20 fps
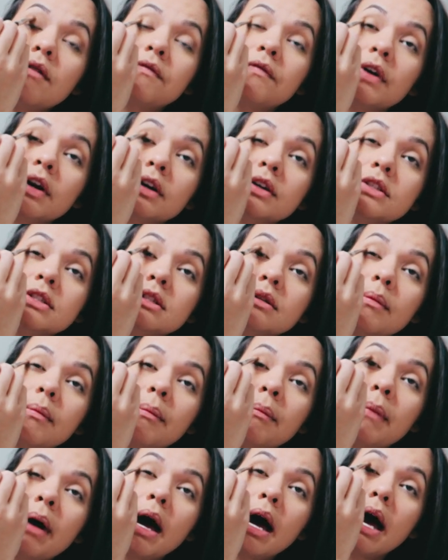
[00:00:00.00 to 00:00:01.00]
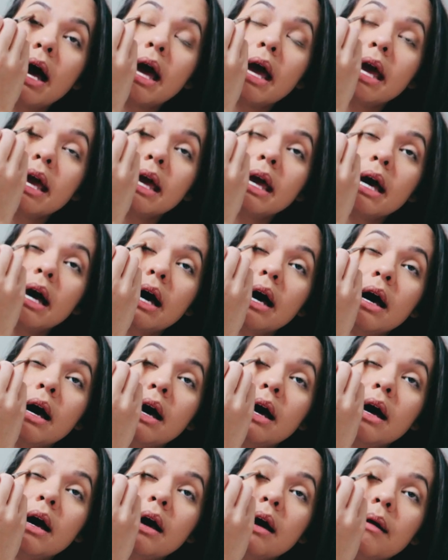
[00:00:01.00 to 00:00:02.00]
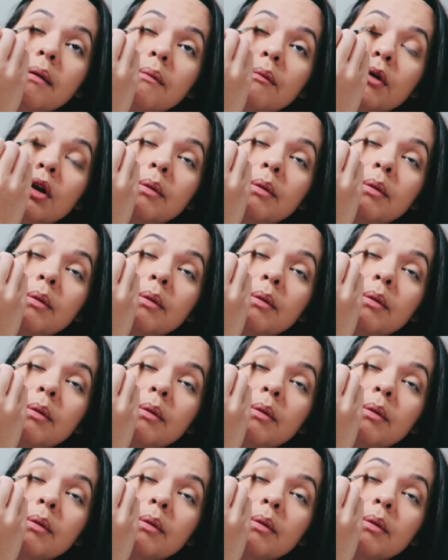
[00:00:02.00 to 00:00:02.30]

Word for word: First, my um,